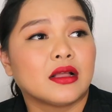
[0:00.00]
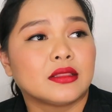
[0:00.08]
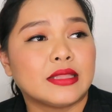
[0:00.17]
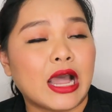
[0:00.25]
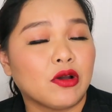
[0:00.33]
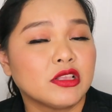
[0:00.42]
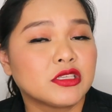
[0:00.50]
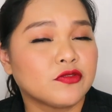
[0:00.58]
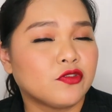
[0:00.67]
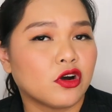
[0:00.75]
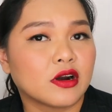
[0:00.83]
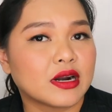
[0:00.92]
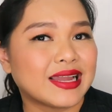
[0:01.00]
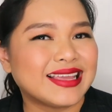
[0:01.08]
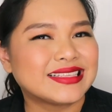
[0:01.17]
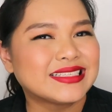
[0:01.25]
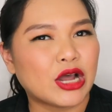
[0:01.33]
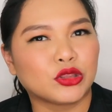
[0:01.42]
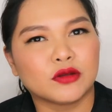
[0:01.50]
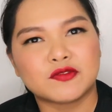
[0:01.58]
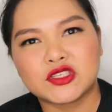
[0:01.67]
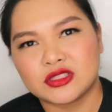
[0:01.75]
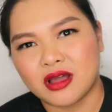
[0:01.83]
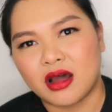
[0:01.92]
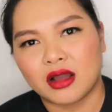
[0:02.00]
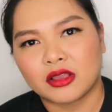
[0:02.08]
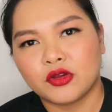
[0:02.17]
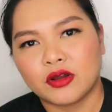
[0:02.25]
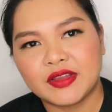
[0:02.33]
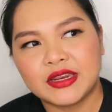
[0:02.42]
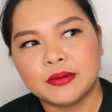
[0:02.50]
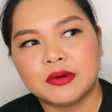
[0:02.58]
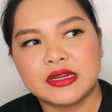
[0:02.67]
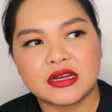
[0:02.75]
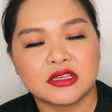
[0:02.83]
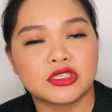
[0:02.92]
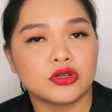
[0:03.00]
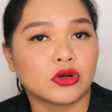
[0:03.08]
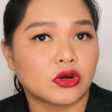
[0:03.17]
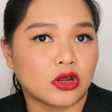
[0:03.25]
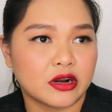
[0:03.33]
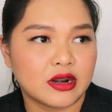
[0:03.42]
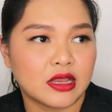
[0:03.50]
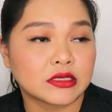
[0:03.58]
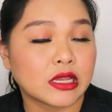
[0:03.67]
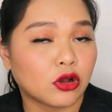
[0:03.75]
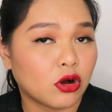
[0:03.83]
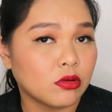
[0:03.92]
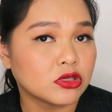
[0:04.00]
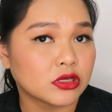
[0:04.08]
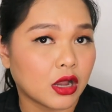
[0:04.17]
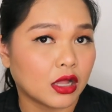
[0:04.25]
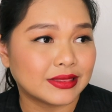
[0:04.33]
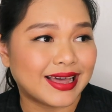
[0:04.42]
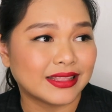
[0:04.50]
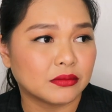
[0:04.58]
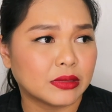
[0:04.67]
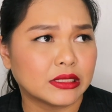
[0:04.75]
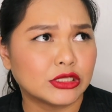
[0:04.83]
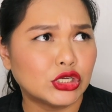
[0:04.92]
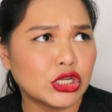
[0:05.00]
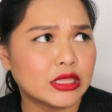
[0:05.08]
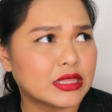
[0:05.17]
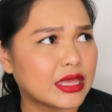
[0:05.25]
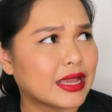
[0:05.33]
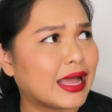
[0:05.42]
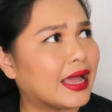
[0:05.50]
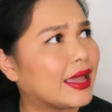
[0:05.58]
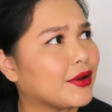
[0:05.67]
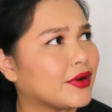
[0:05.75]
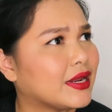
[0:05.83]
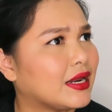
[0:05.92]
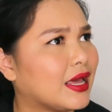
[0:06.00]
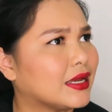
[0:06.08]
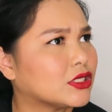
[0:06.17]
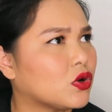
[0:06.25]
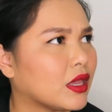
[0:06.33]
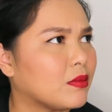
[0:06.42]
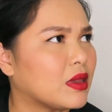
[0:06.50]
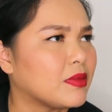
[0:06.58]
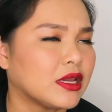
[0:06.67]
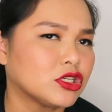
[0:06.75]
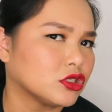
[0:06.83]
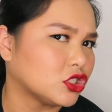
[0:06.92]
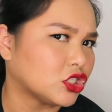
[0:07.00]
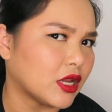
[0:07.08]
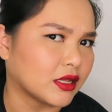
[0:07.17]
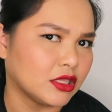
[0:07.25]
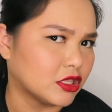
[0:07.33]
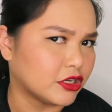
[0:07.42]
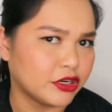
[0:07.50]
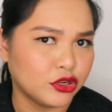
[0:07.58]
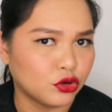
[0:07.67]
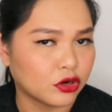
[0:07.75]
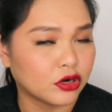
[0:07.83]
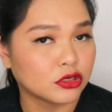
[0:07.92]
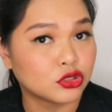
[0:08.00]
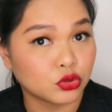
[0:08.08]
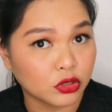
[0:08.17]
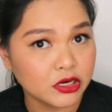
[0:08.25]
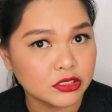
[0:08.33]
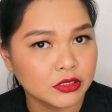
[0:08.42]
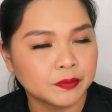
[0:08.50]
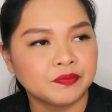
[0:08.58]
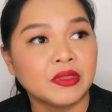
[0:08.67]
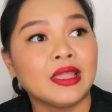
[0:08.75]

Now, in Sephora, it's out of stock. Yung available lang is yung colorless. I almost got that, but good thing I realized, okay, maybe I should check the other Dior stores.